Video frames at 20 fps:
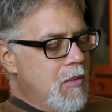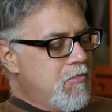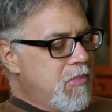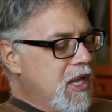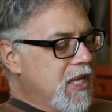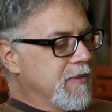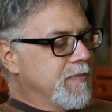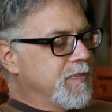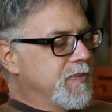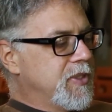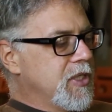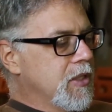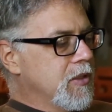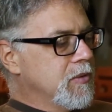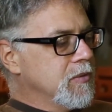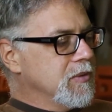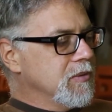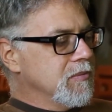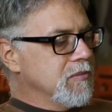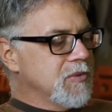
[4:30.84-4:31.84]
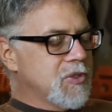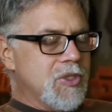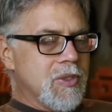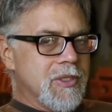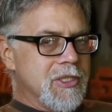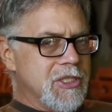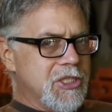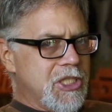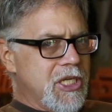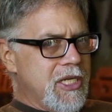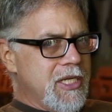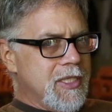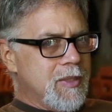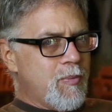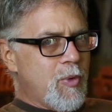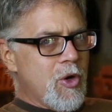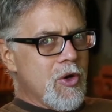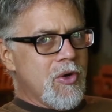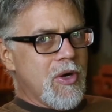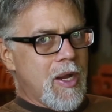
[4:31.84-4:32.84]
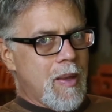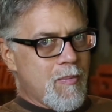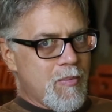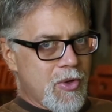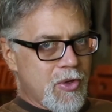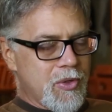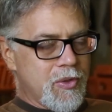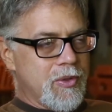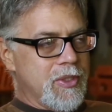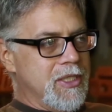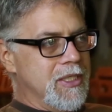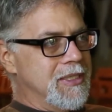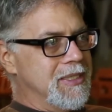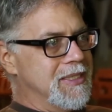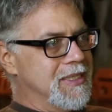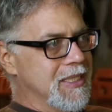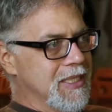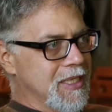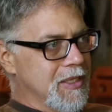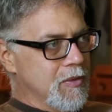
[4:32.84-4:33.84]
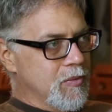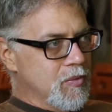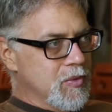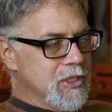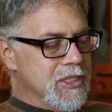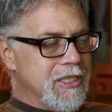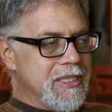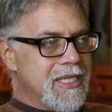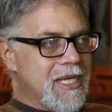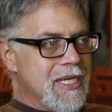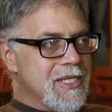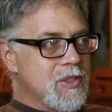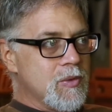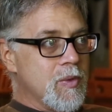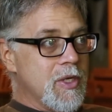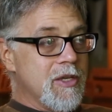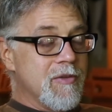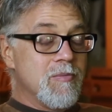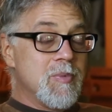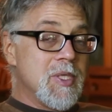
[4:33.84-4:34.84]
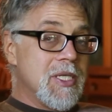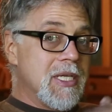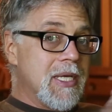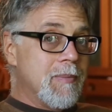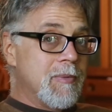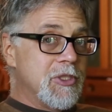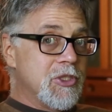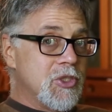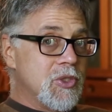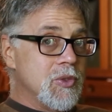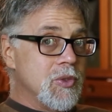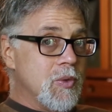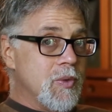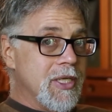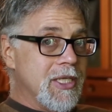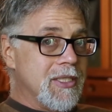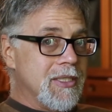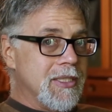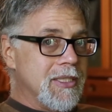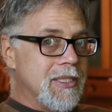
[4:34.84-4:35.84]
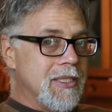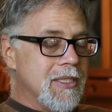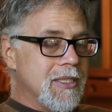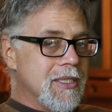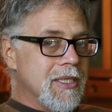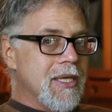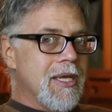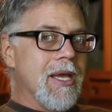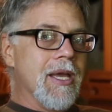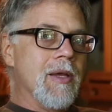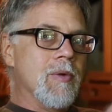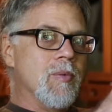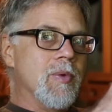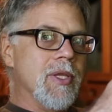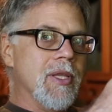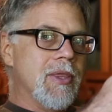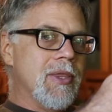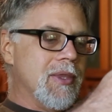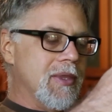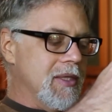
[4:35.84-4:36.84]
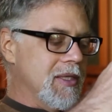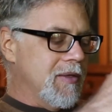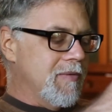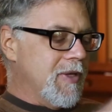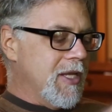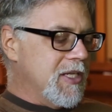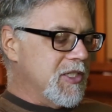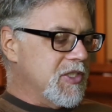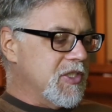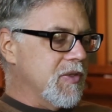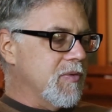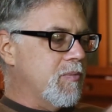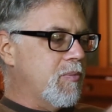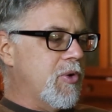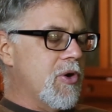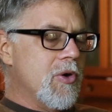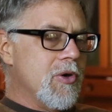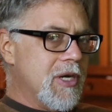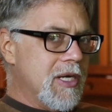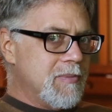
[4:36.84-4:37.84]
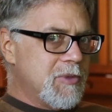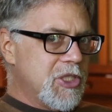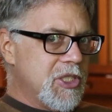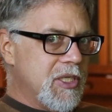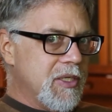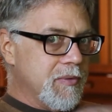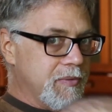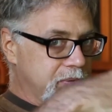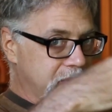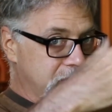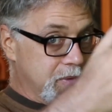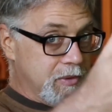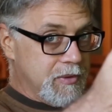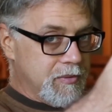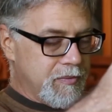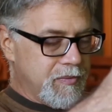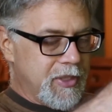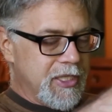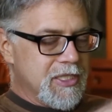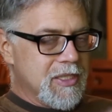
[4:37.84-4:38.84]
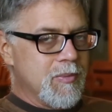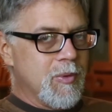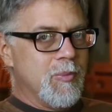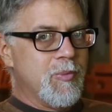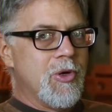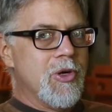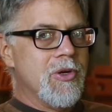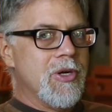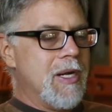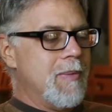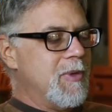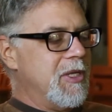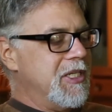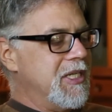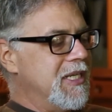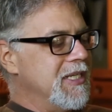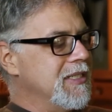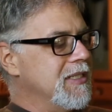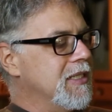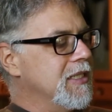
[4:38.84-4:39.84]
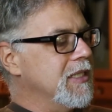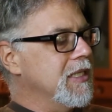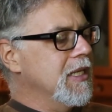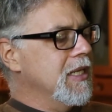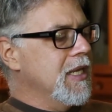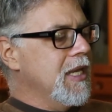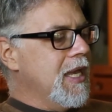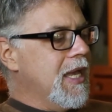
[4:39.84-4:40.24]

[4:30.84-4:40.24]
But don't shortchange program mode. It's a really nice way of being able to shoot quickly, and with the advantage of program shift or flexible program on Nikon